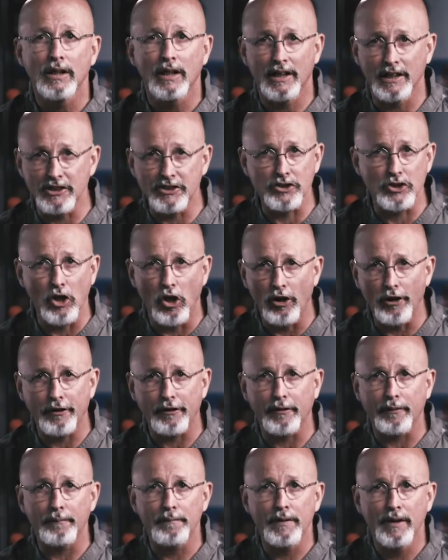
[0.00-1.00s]
and it's
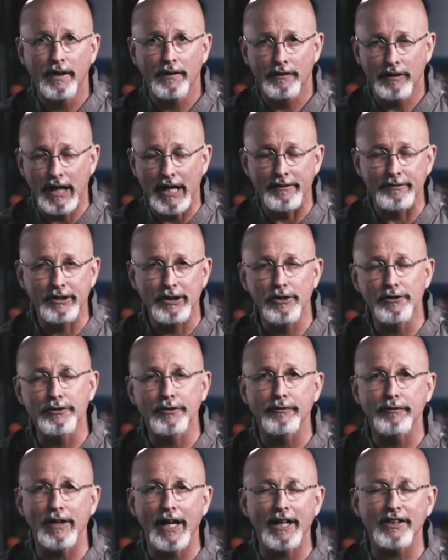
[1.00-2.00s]
dark, they're having to use
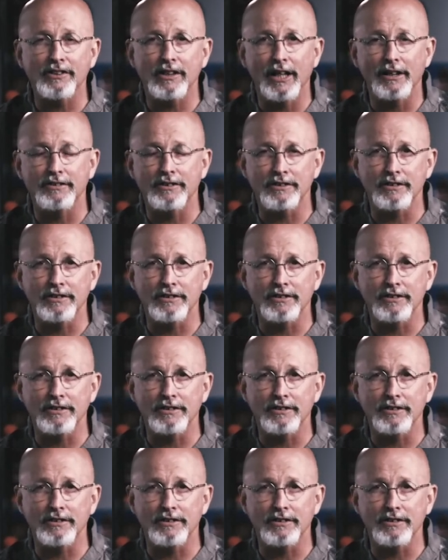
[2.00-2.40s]
their flashlights